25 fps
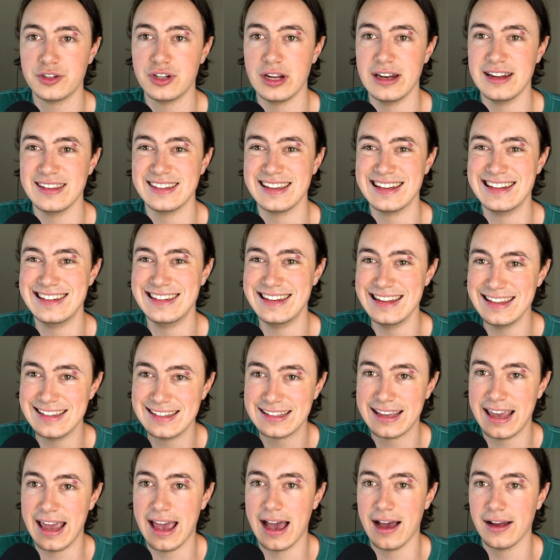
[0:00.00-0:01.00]
sheet is a
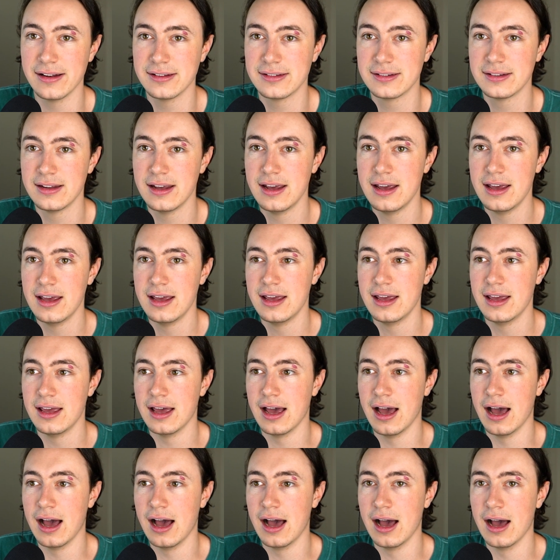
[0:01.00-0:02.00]
discount
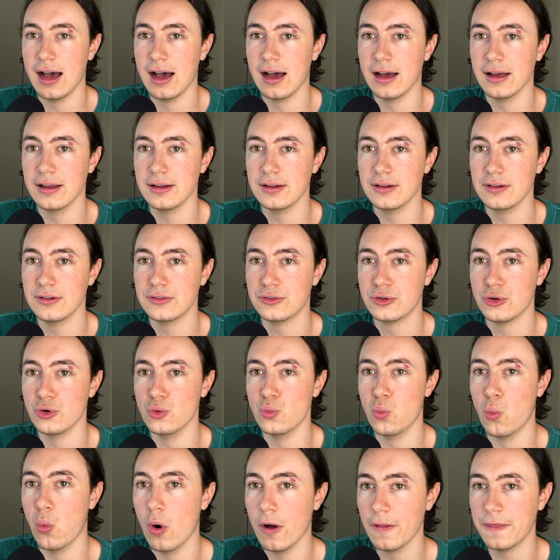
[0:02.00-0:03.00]
to
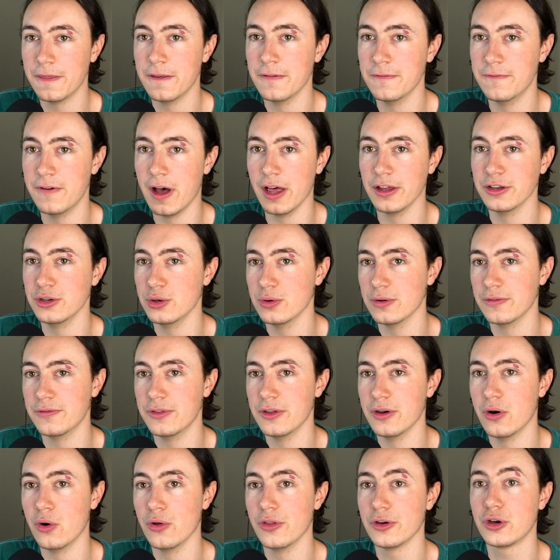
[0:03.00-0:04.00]
what the value of
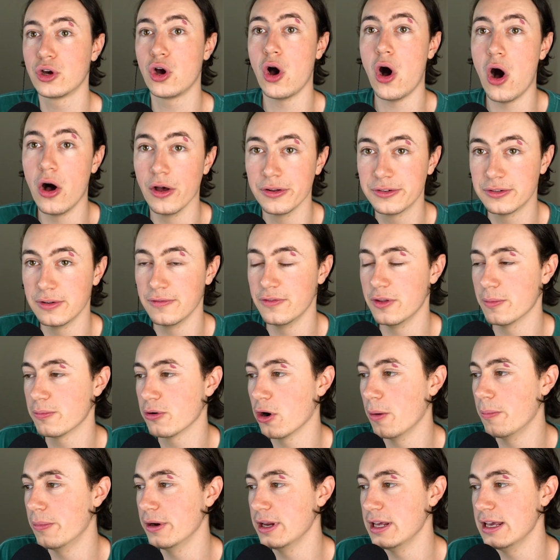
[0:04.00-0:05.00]
the cost of the
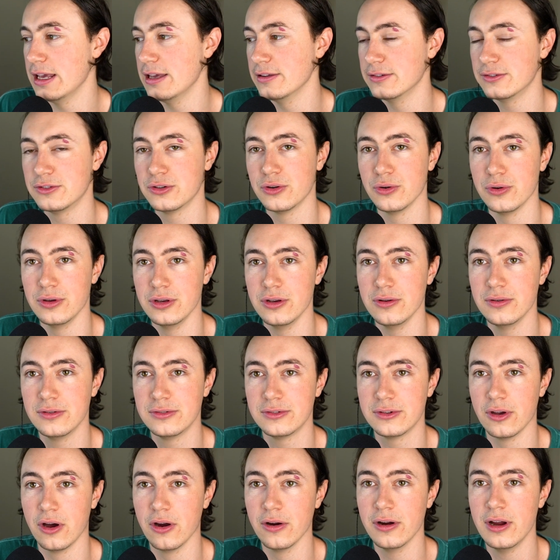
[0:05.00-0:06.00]
property is to you.
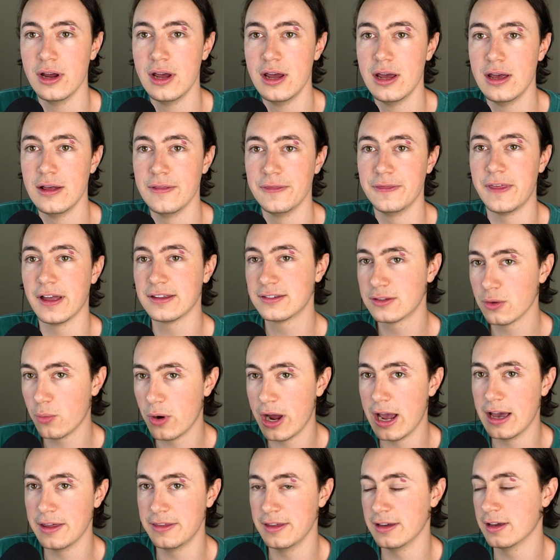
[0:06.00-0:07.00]
So that's the
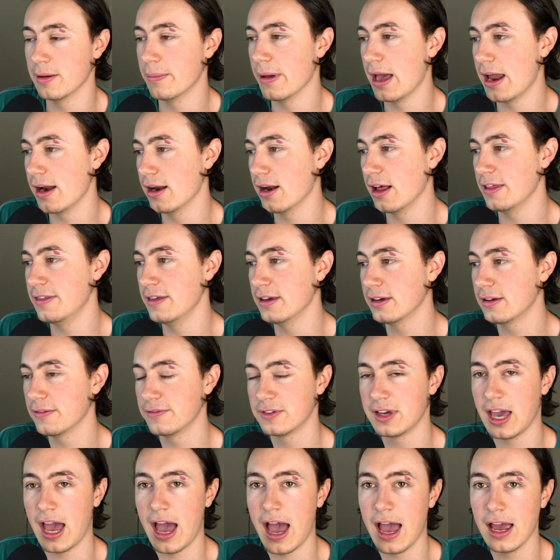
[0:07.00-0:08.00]
way I think about it. I think of
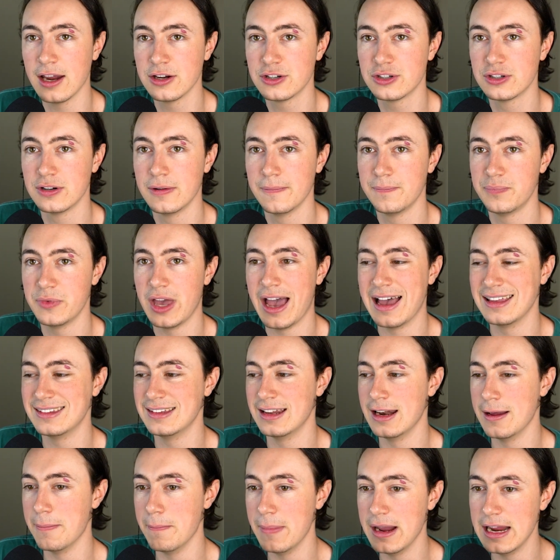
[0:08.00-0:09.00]
cash as
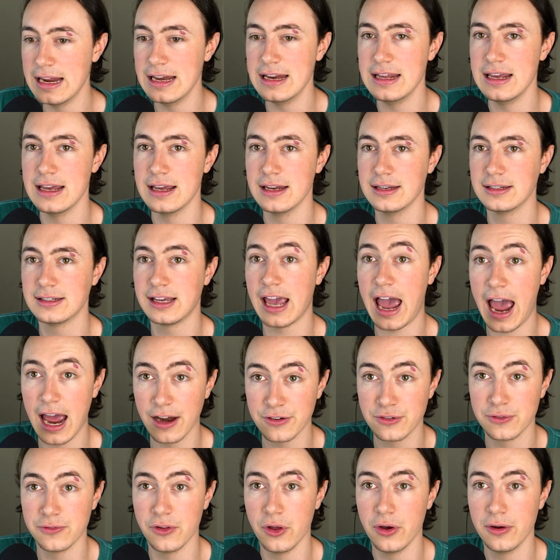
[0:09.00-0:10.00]
an immediate
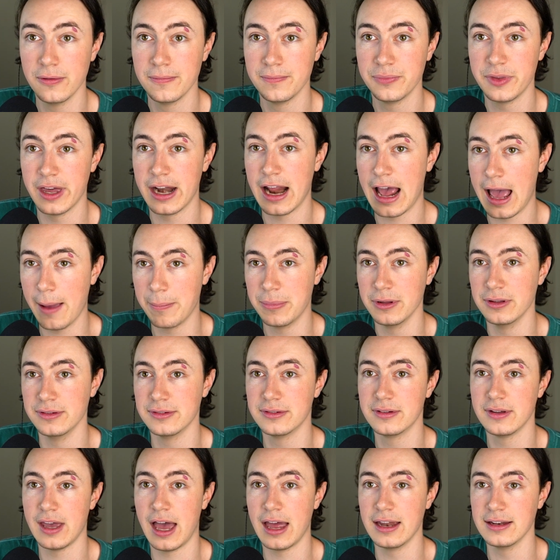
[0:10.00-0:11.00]
cash flow that
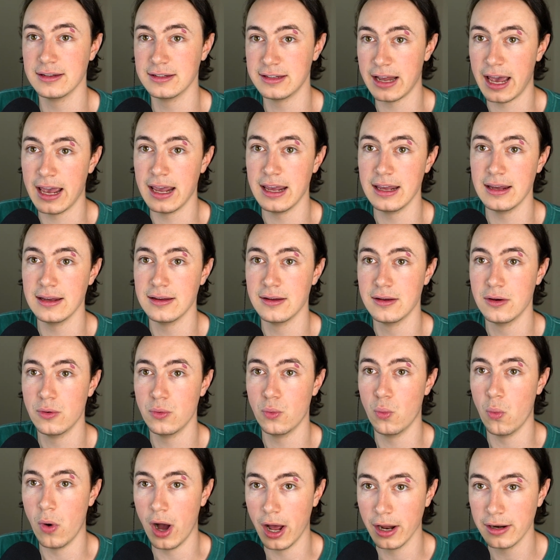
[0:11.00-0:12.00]
happens at day
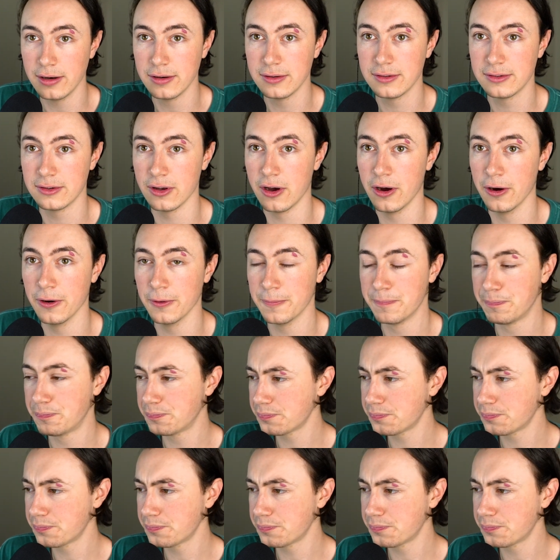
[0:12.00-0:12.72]
one. So